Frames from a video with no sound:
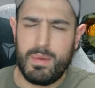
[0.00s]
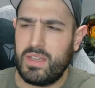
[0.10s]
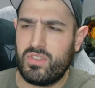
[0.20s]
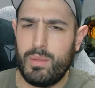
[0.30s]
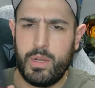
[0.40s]
out
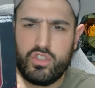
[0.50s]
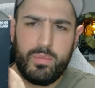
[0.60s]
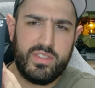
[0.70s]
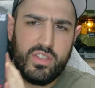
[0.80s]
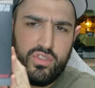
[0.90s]
yesterday. I'm not sure,
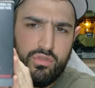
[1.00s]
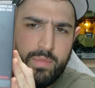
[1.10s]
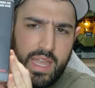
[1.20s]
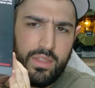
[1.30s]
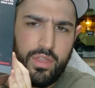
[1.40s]
but it's a
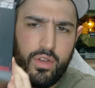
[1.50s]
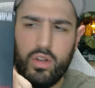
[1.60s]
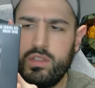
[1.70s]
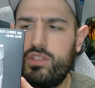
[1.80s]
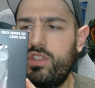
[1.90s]
Doom
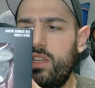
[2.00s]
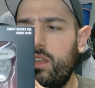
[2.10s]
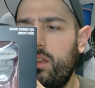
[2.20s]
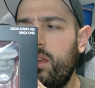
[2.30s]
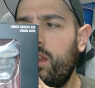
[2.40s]
anthology